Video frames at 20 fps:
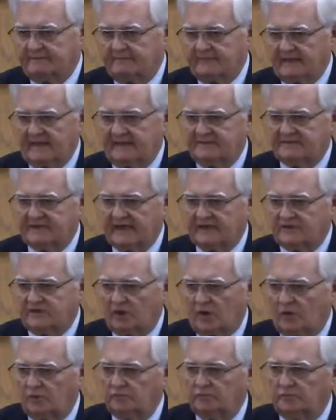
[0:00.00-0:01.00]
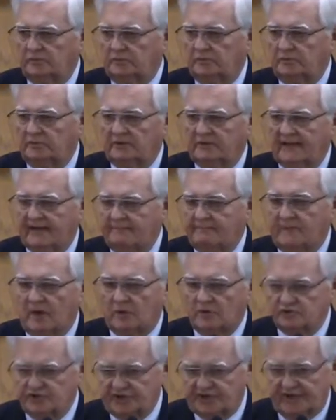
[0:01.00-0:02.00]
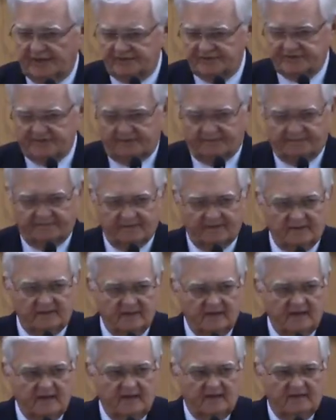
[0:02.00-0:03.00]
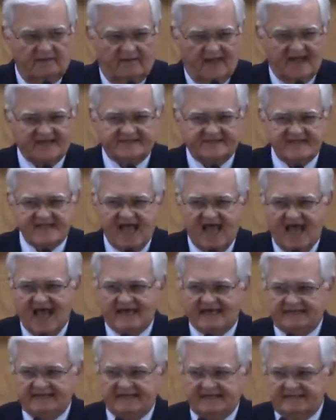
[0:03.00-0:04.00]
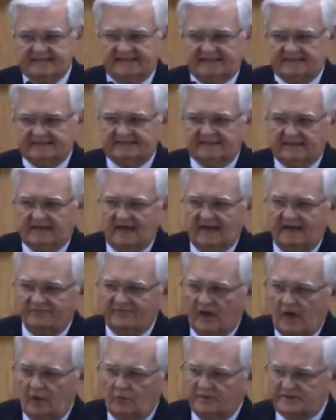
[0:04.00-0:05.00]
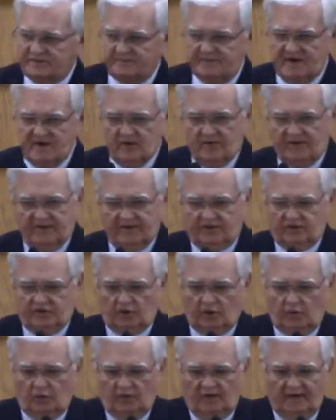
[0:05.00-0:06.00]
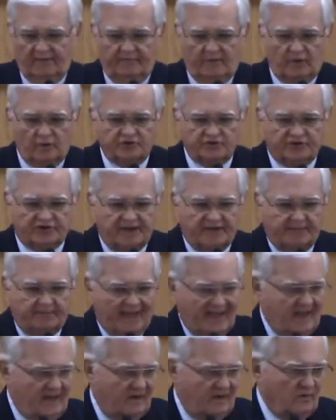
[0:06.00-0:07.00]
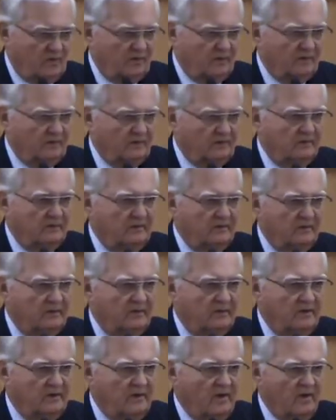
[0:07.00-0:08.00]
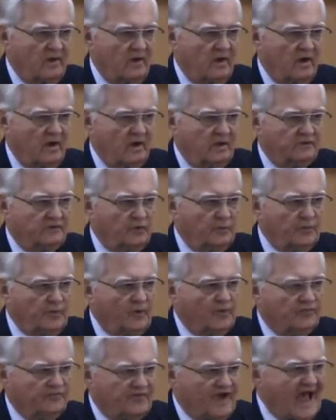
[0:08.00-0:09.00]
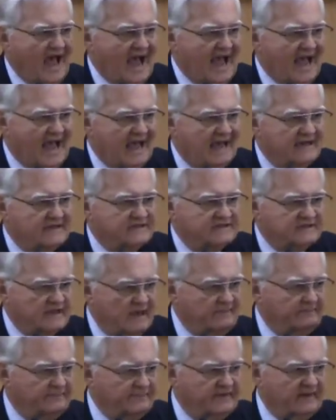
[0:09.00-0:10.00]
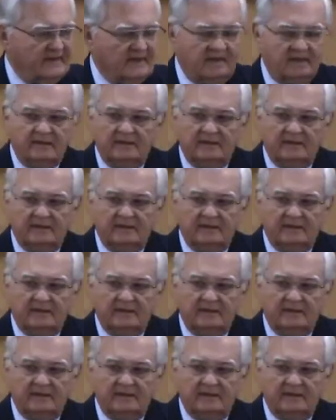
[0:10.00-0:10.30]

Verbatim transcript: means a total immersion in something. That's the idea of the Holy Spirit total immersion in power to provide something